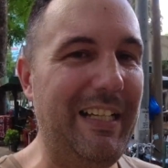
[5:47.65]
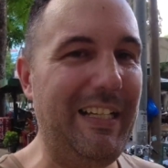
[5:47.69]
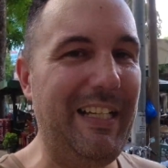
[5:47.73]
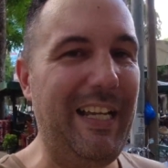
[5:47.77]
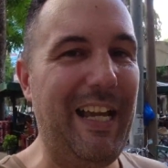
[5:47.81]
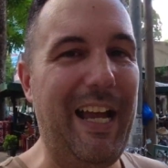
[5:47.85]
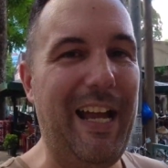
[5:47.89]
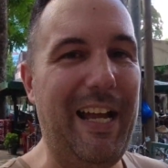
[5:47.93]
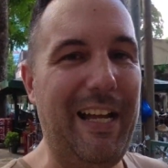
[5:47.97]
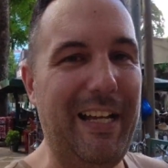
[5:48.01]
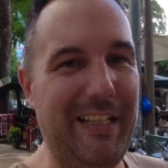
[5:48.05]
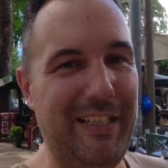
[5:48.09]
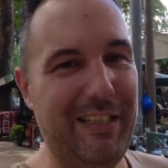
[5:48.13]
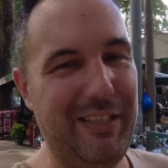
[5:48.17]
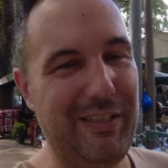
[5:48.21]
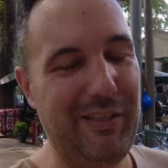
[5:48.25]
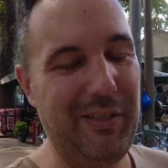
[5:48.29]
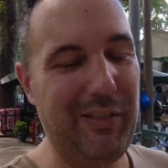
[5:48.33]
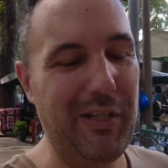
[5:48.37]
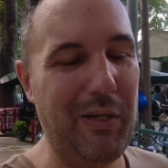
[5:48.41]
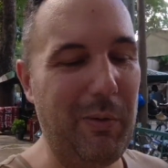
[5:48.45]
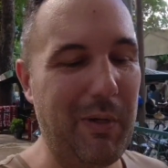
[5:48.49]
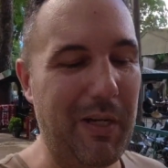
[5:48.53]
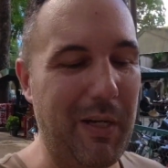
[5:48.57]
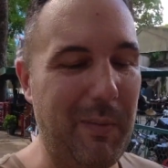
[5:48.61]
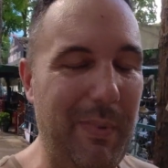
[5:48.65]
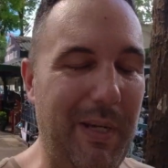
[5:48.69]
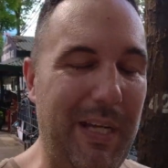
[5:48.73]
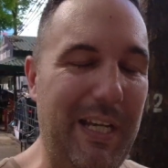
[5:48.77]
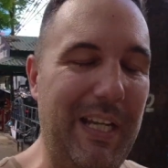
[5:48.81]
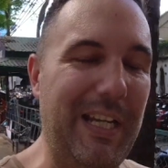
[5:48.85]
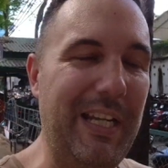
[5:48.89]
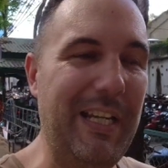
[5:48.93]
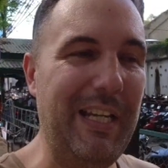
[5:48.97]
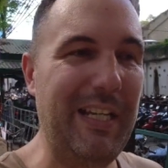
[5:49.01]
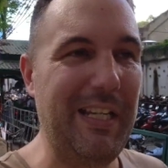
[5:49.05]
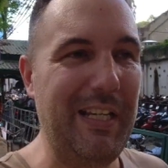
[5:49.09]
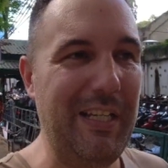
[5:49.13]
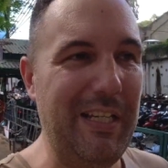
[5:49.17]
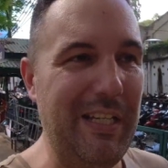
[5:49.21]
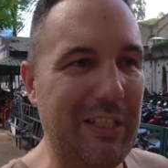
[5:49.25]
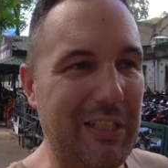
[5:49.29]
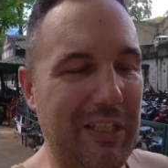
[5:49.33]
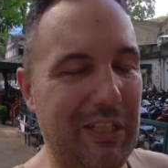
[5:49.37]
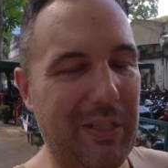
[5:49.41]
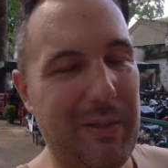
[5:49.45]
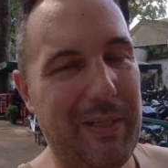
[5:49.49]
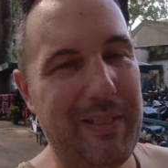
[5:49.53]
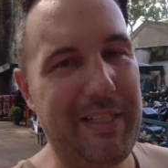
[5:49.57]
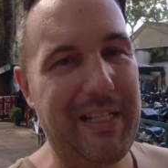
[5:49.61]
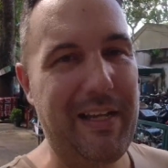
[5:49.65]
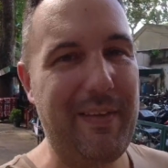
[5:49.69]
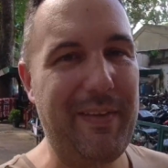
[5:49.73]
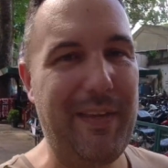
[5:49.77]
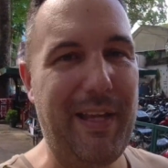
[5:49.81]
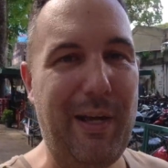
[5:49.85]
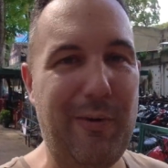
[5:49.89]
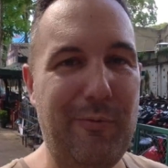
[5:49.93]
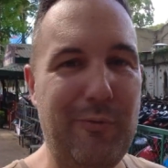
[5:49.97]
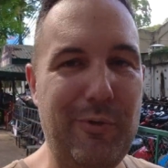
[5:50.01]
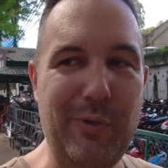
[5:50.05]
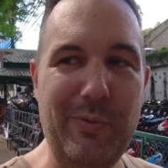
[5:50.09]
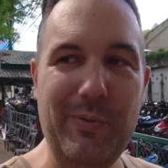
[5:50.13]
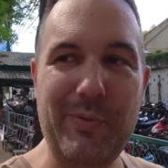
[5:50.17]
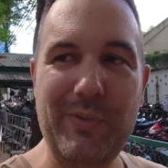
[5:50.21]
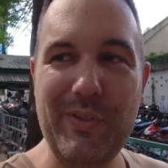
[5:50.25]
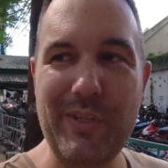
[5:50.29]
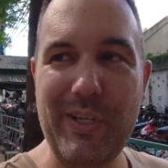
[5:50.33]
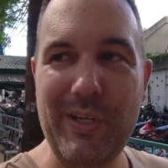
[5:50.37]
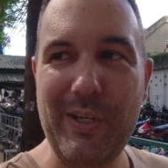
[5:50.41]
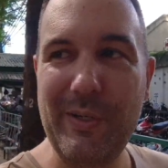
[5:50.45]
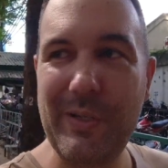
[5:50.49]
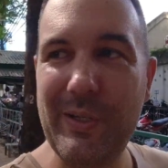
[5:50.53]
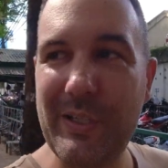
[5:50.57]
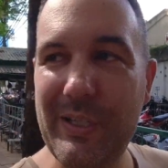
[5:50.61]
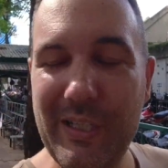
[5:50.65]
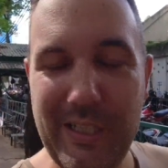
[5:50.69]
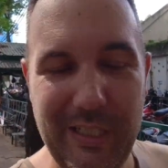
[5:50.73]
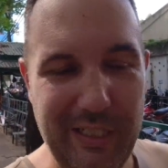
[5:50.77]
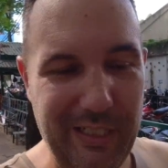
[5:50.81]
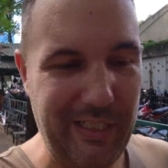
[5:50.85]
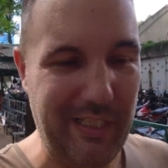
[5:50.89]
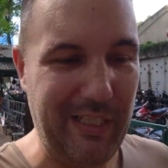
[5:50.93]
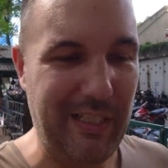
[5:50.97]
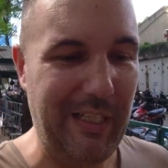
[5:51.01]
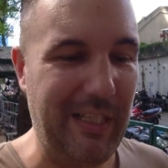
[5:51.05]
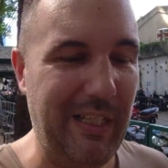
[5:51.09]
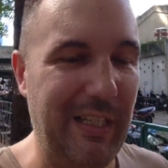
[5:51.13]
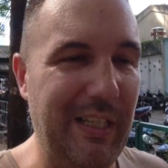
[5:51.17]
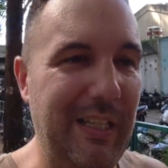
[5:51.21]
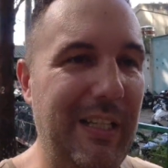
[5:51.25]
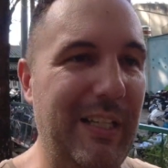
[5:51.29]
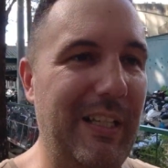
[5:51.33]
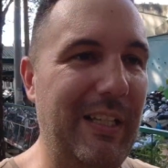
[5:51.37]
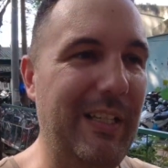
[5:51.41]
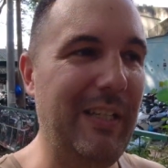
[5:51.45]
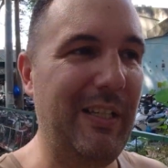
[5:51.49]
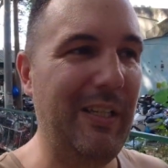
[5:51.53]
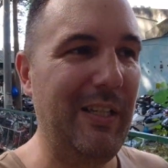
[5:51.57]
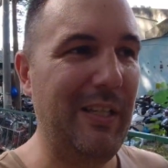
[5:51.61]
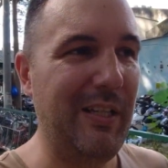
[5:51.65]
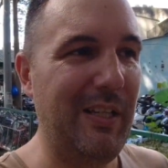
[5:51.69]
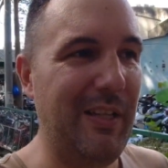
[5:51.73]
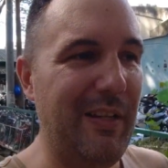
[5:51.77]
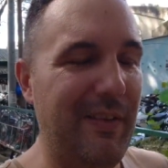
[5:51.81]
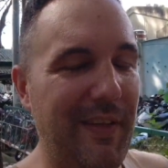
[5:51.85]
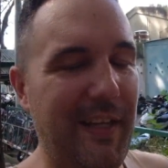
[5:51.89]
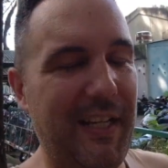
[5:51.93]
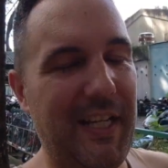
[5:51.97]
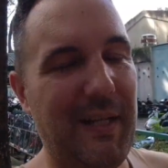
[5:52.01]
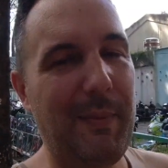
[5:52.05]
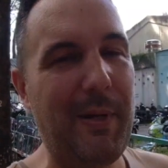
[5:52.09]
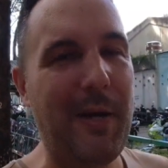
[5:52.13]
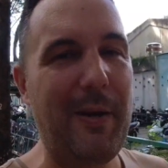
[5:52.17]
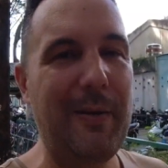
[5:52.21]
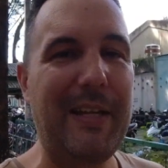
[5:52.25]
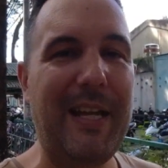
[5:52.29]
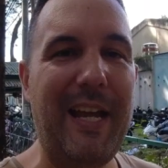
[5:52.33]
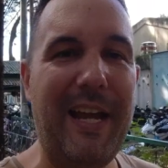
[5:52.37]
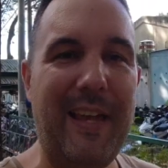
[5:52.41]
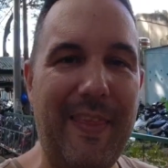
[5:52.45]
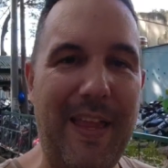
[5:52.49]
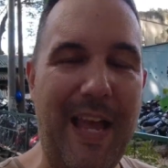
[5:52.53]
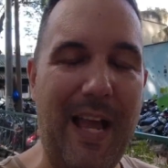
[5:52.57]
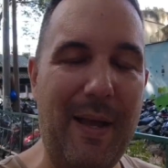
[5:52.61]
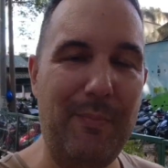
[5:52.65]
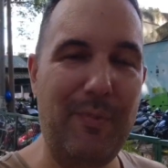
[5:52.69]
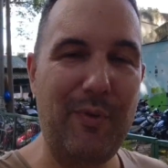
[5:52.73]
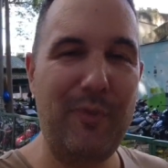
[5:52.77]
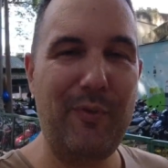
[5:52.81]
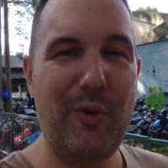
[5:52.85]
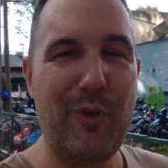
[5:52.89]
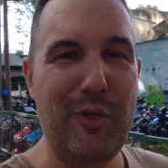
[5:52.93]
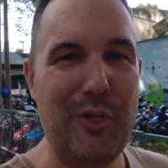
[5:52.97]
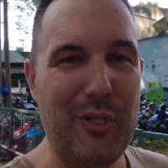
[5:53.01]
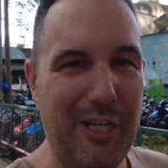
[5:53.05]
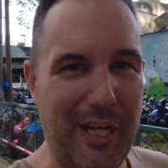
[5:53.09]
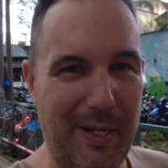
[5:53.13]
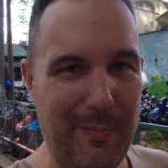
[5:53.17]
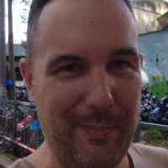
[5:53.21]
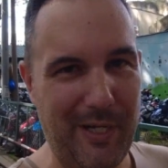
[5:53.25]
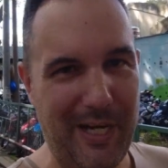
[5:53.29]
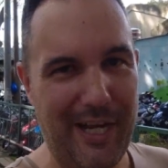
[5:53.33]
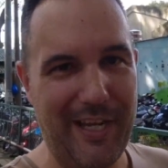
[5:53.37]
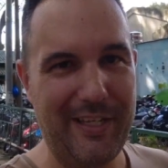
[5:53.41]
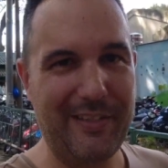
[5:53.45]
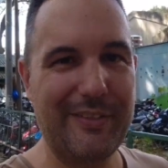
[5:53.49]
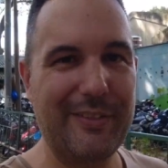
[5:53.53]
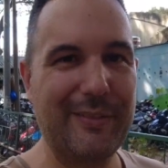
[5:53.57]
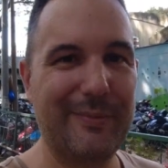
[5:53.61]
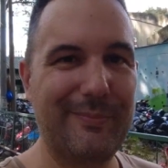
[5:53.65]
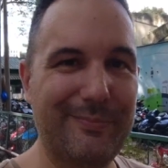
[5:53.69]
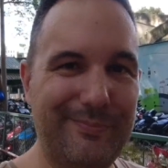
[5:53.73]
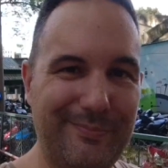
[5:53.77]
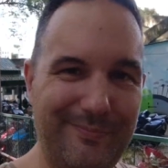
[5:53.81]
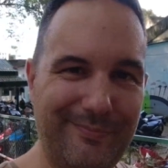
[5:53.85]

Yeah, you don't want to be going down that route, so think about getting that before you come, guys.